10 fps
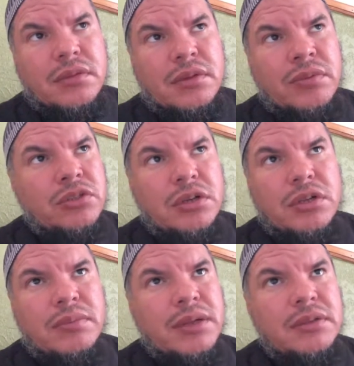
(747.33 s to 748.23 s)
We talked
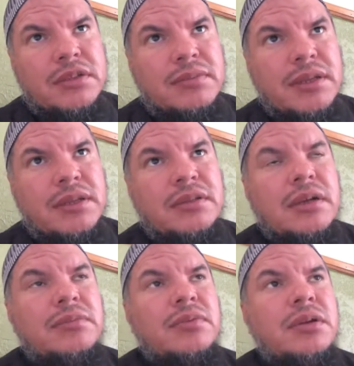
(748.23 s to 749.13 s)
about this many
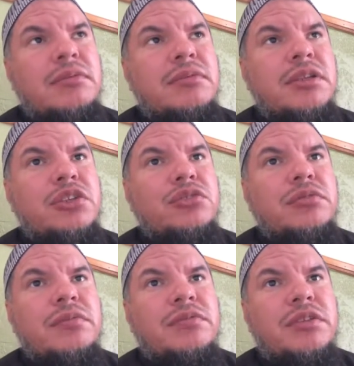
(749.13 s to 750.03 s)
times. One of the issues
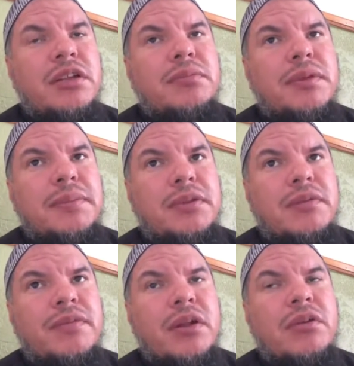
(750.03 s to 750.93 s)
of telling people to
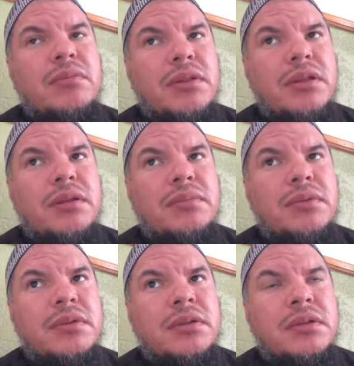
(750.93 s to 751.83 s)
follow a madhab,
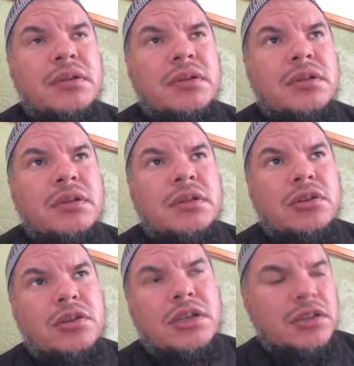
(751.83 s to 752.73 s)

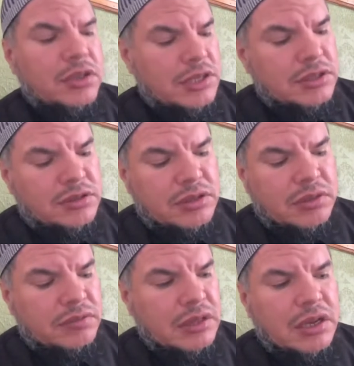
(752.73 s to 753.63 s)
look at the
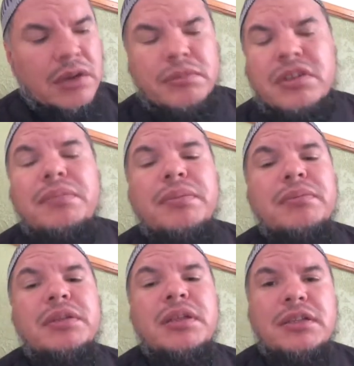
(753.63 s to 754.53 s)
stuff that comes up in
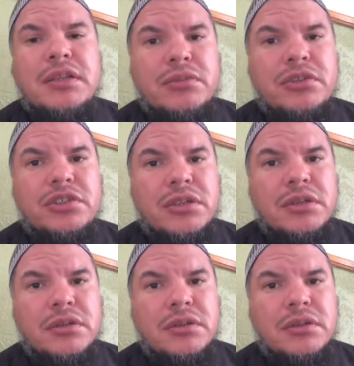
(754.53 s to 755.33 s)
Bidayat al-Mujtahid.